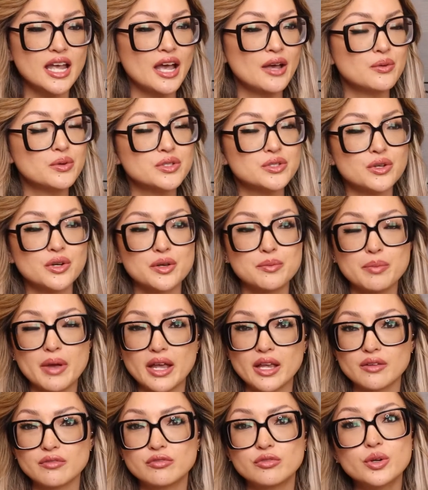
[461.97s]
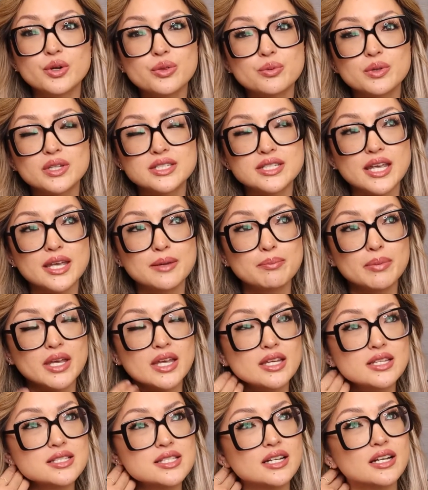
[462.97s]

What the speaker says: I was going back and forth with tape-ins,